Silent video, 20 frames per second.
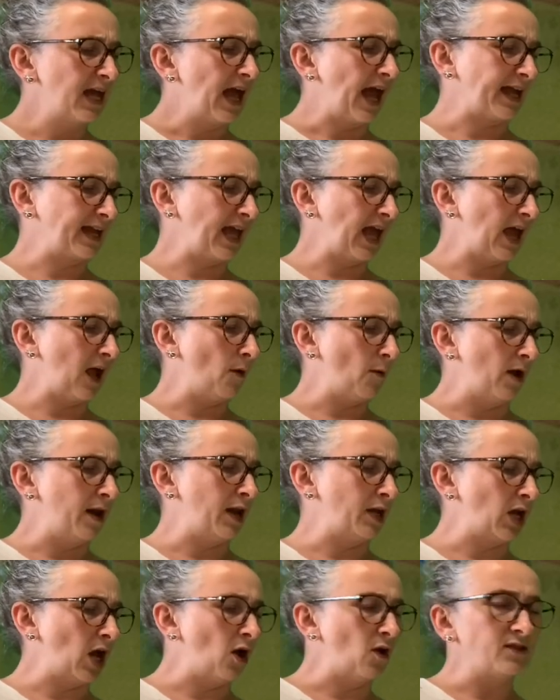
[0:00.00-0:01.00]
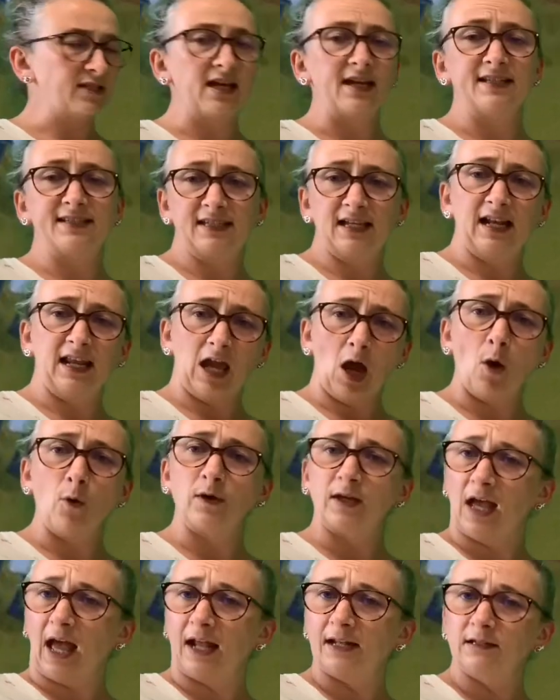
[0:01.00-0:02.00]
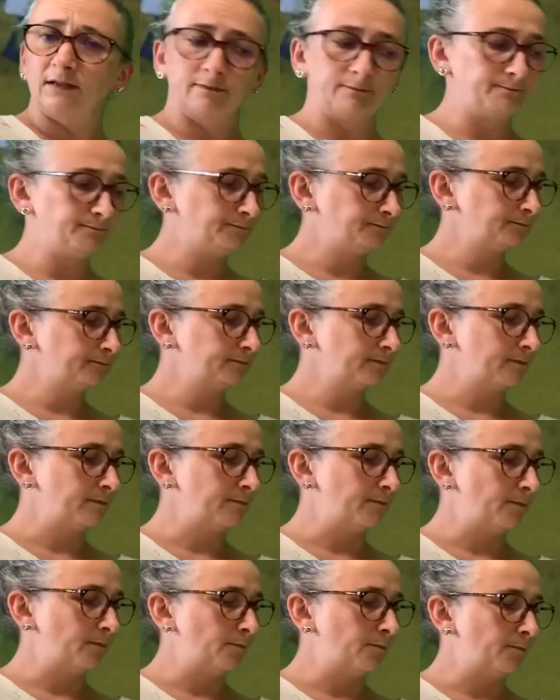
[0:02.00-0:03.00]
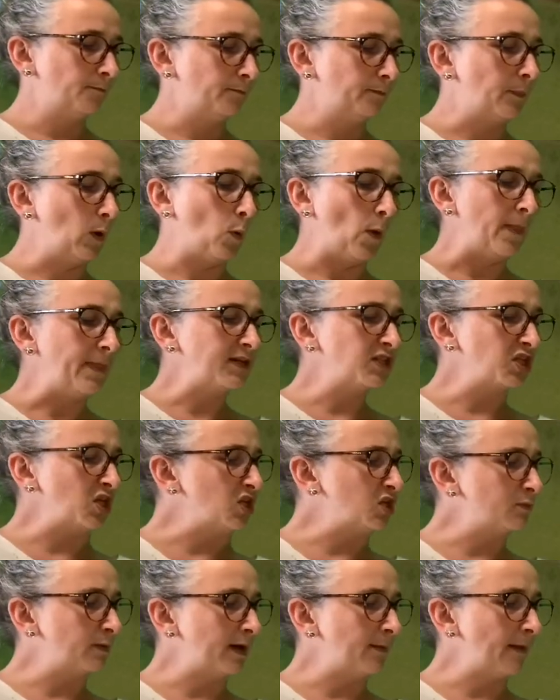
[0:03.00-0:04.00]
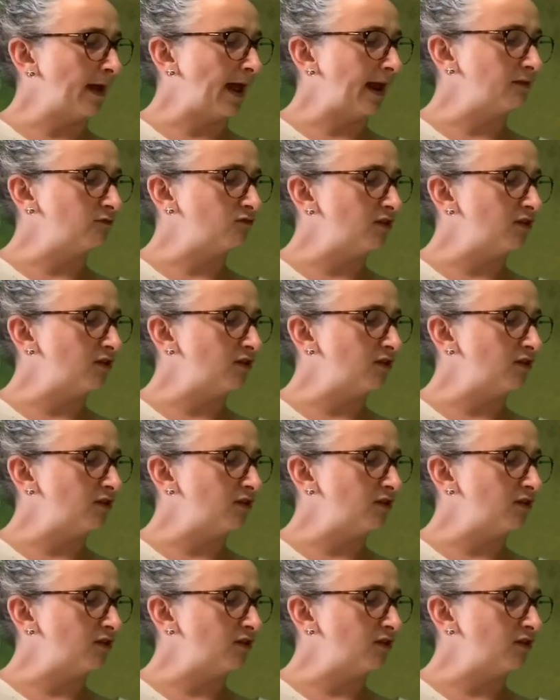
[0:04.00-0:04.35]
a cow and a goat and a silly old cat. But when the Gingerbread Man